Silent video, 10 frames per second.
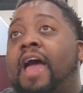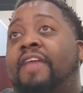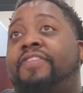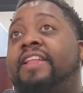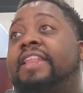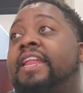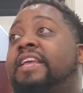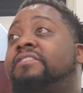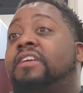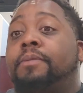I think that
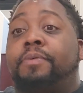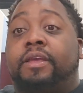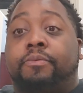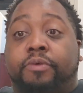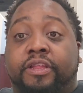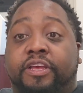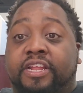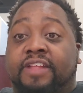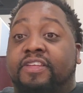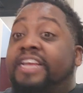he's going to be really
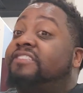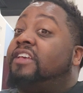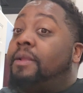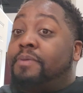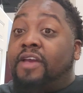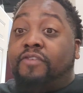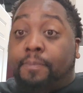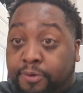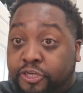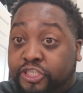good out there. He's going to be able
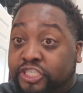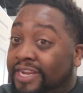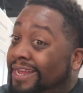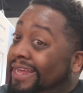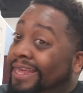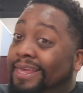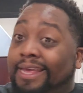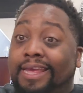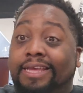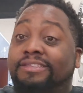to push.
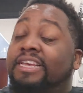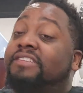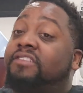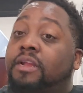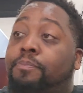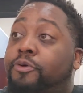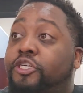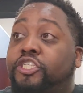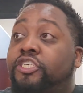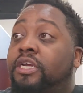He's going to
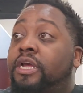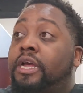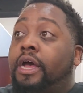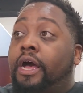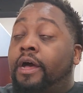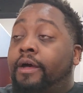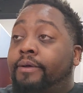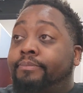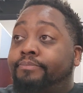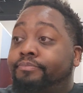push.
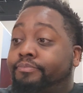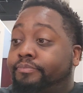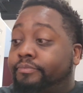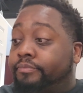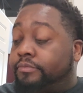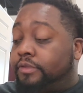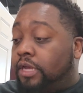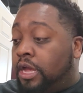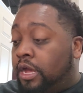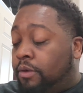
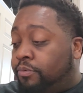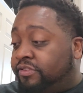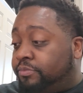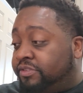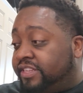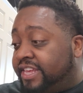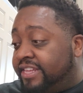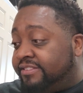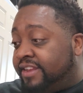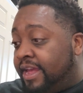What's the
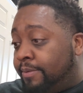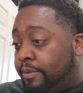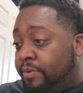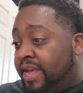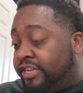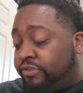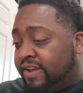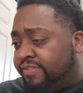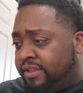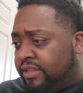kid's name that we had
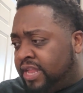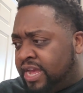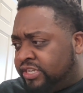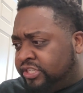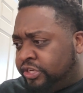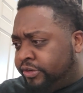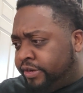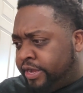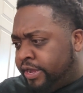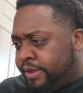drafted last
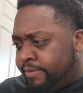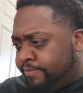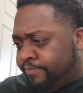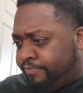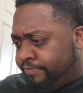year?